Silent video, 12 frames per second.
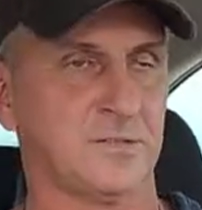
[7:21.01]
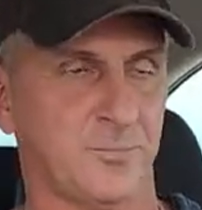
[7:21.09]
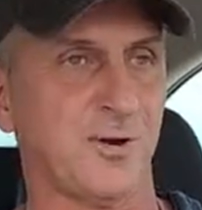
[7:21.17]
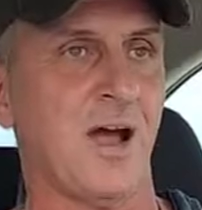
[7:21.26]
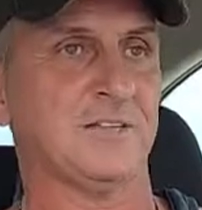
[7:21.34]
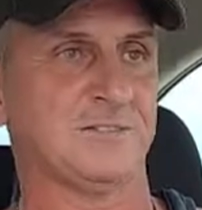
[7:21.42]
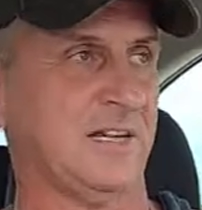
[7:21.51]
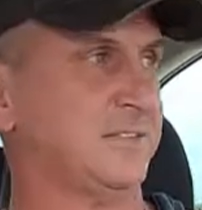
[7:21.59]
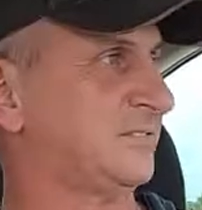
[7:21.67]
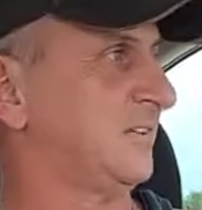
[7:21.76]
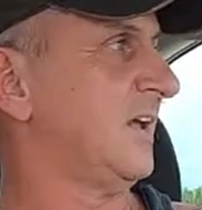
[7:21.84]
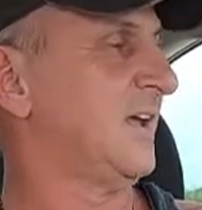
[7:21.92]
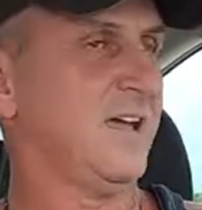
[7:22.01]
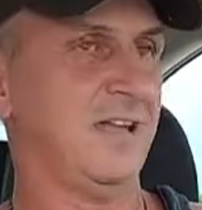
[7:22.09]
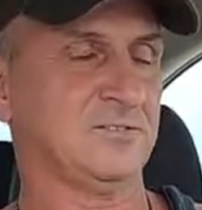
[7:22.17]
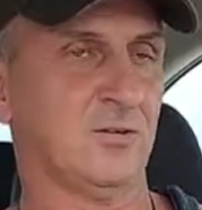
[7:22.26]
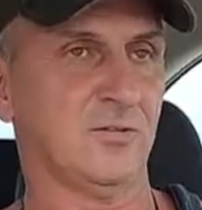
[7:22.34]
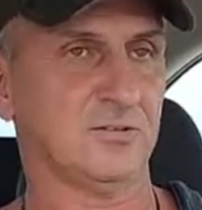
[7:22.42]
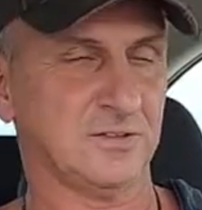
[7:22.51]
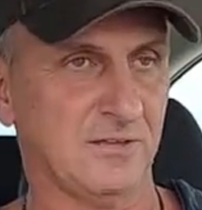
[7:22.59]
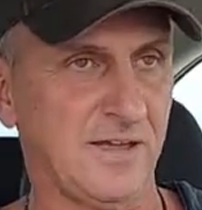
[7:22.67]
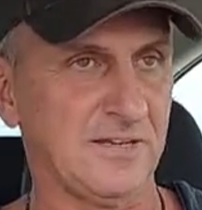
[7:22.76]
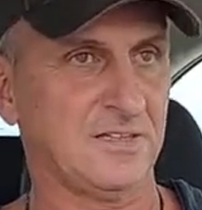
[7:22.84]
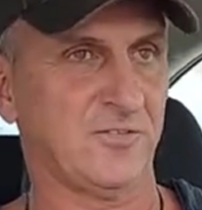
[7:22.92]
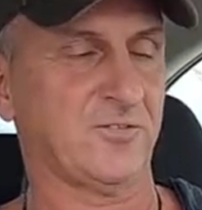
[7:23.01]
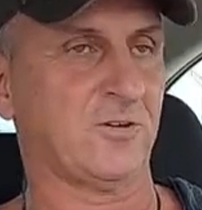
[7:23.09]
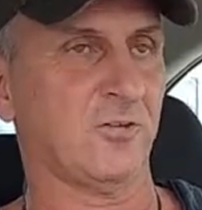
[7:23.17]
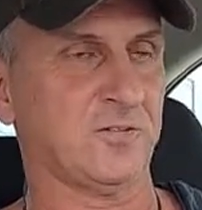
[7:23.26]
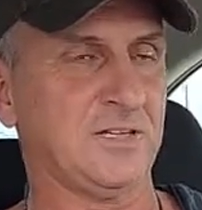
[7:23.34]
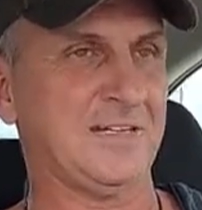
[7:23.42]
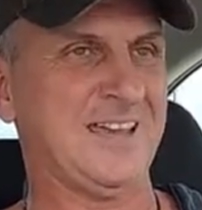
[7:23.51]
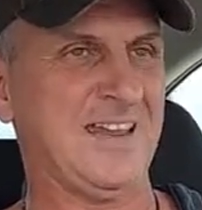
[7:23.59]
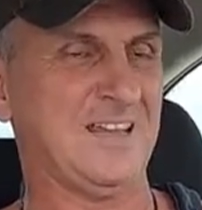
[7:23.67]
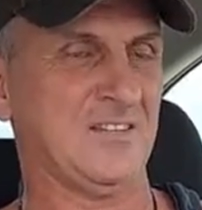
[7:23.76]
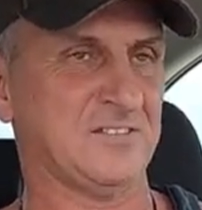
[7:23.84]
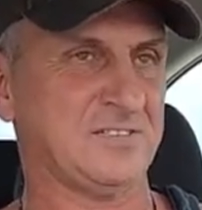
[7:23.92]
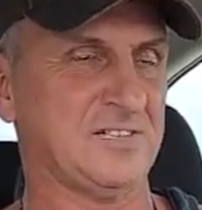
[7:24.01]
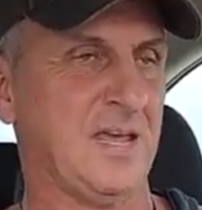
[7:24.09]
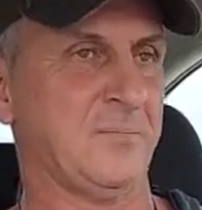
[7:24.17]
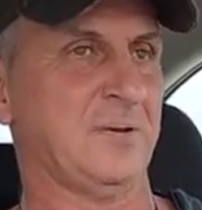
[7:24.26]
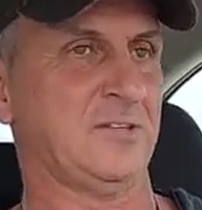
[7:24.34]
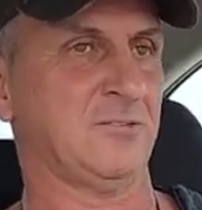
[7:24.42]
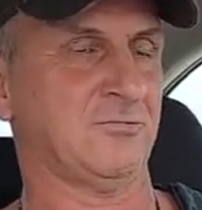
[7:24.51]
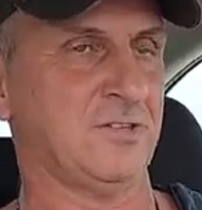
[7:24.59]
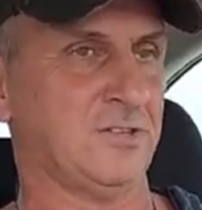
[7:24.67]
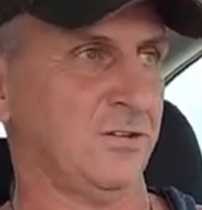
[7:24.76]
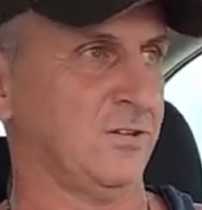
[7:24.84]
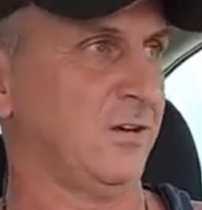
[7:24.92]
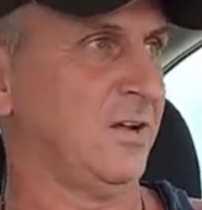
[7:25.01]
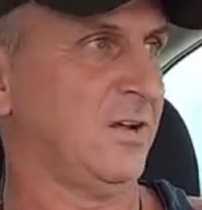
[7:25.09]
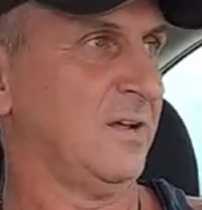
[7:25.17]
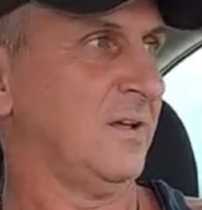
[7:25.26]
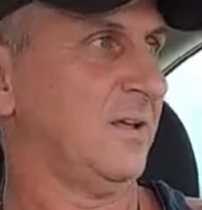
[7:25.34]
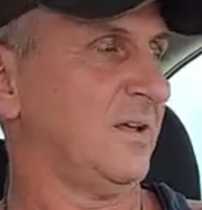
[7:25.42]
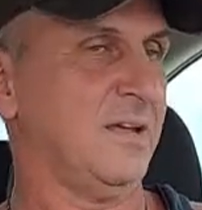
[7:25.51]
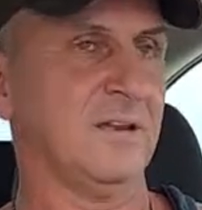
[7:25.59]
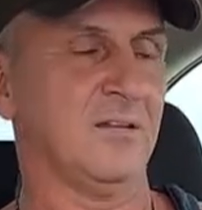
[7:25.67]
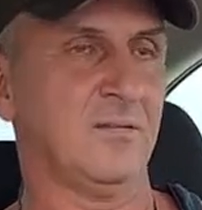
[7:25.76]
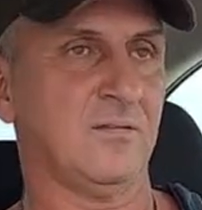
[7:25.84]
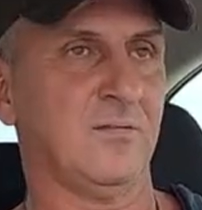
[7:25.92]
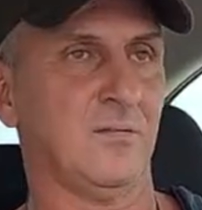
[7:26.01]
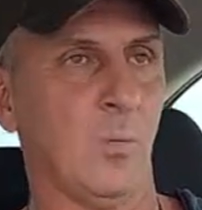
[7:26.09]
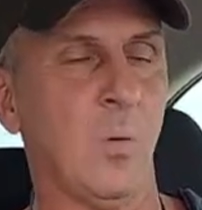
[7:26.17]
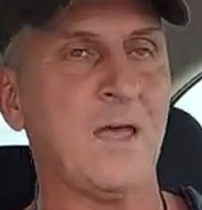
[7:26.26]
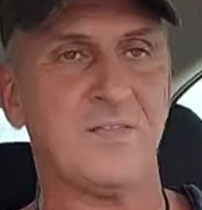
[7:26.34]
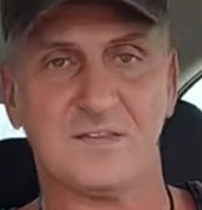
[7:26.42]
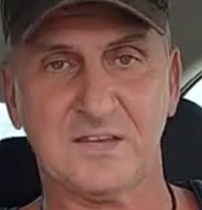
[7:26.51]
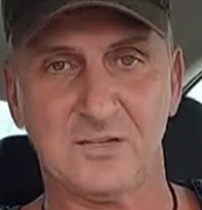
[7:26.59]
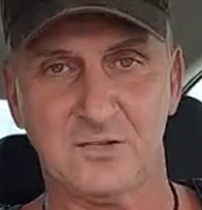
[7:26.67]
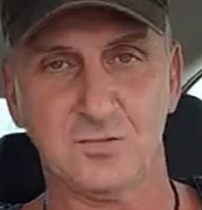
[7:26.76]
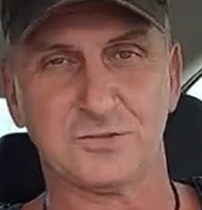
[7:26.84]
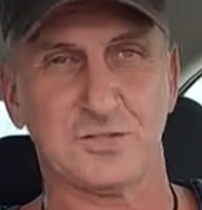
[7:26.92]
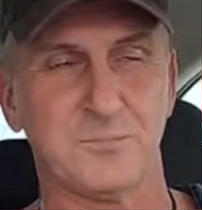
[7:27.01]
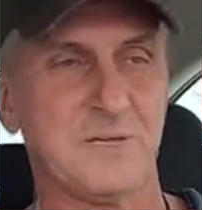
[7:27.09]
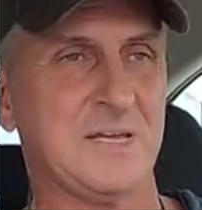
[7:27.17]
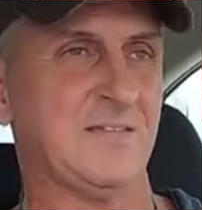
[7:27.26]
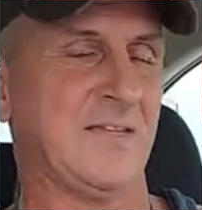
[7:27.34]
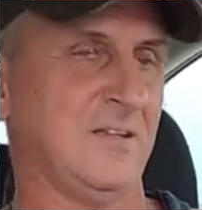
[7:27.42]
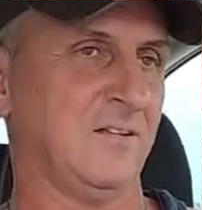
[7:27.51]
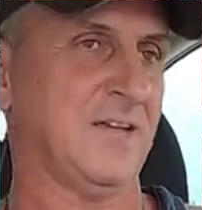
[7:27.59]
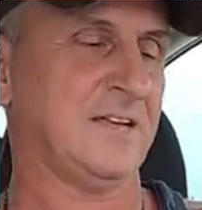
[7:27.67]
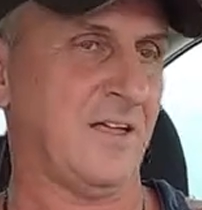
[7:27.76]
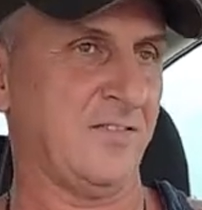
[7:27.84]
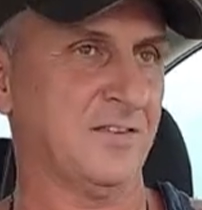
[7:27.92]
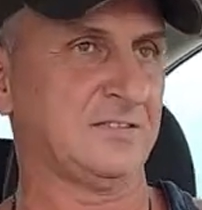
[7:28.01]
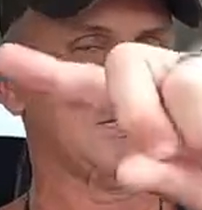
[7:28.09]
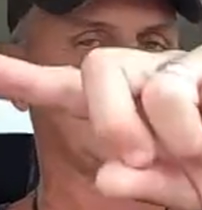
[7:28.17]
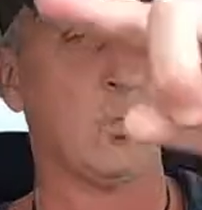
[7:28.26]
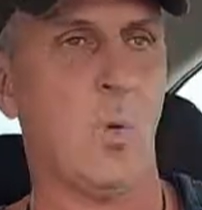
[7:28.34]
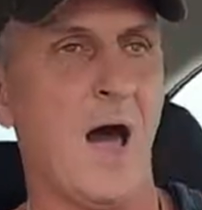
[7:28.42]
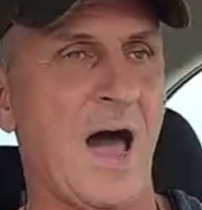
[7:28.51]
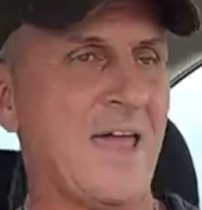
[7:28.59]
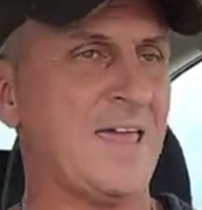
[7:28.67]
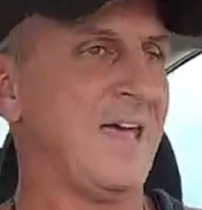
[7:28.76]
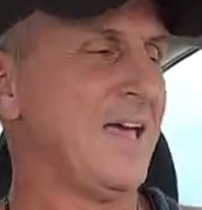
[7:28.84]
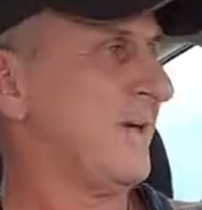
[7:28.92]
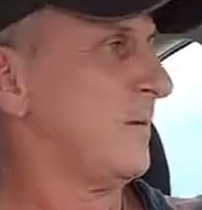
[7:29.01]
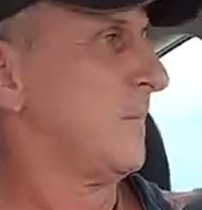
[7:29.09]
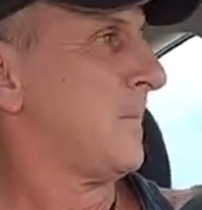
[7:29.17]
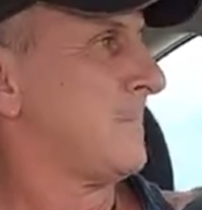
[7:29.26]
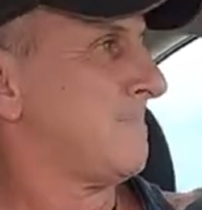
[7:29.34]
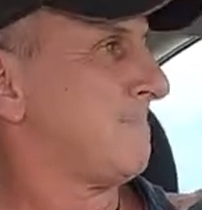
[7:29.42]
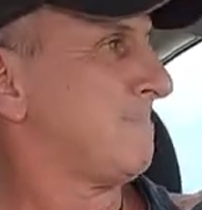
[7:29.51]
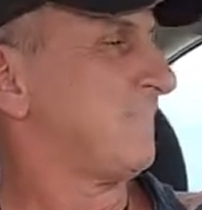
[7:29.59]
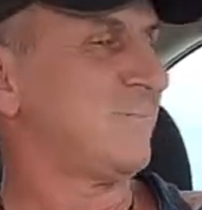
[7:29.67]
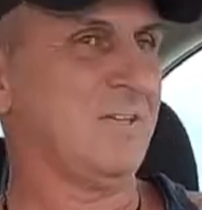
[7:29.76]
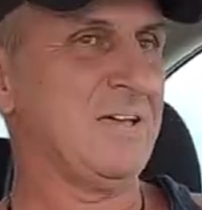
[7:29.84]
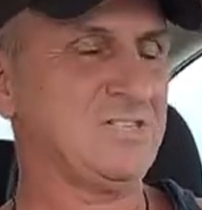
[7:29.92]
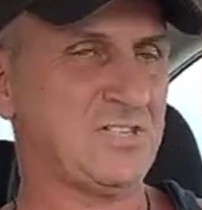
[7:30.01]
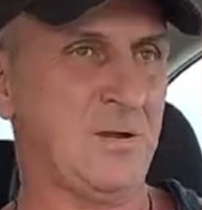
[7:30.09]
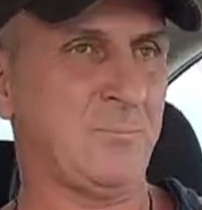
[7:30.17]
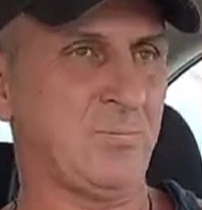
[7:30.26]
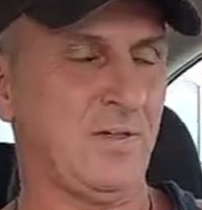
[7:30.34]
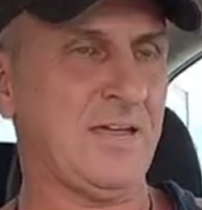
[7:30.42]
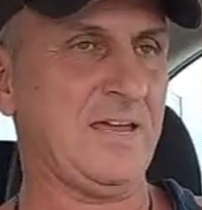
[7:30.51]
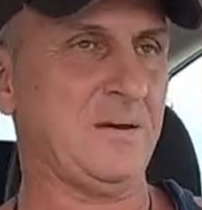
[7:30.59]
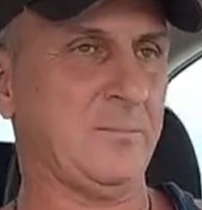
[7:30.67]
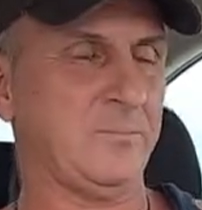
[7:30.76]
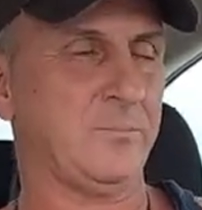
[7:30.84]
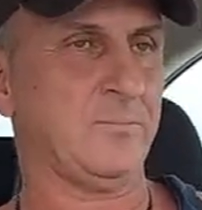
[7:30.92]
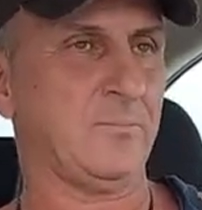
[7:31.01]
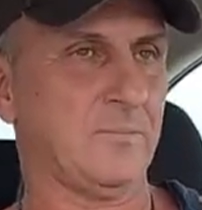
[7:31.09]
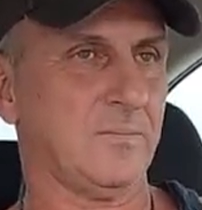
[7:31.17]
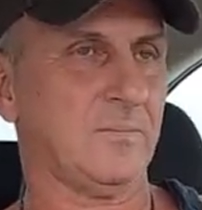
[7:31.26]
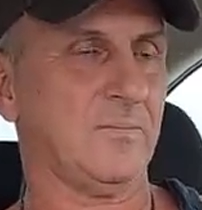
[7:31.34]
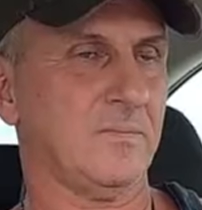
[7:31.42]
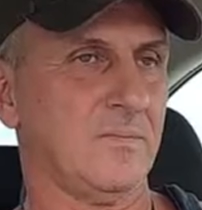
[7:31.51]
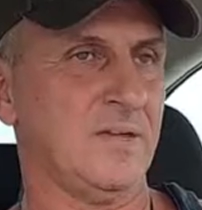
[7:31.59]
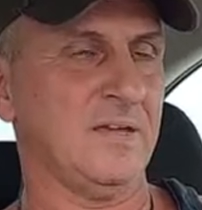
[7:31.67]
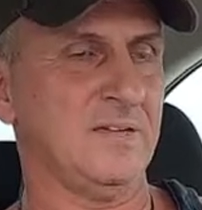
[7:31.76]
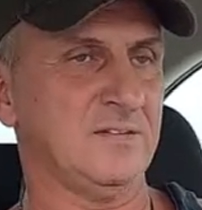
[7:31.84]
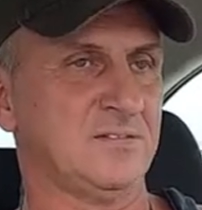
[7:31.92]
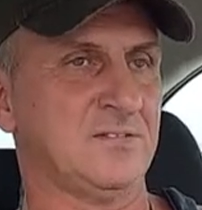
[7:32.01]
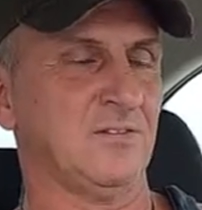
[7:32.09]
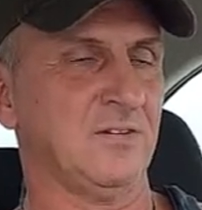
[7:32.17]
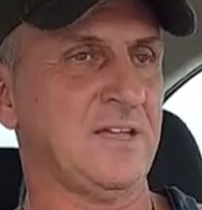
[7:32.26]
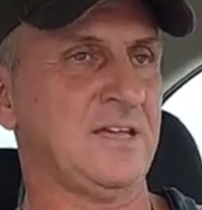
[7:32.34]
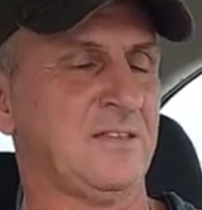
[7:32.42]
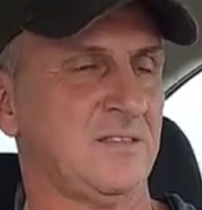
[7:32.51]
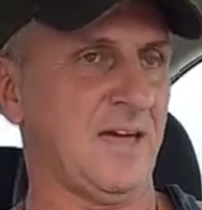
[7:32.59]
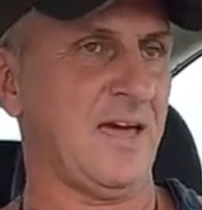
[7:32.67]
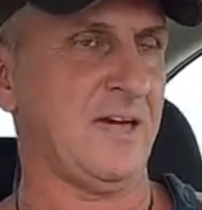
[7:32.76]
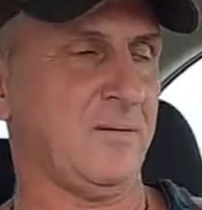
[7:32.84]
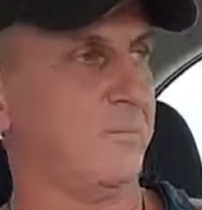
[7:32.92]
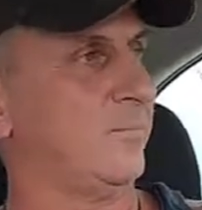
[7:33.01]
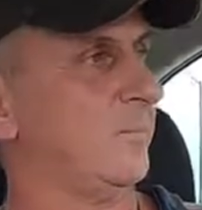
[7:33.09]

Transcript: a process. And so there's a lot of difficulty in getting the salmon to return in the way that they used to be in that lake. Now, this is why Lake Champlain is the lake that,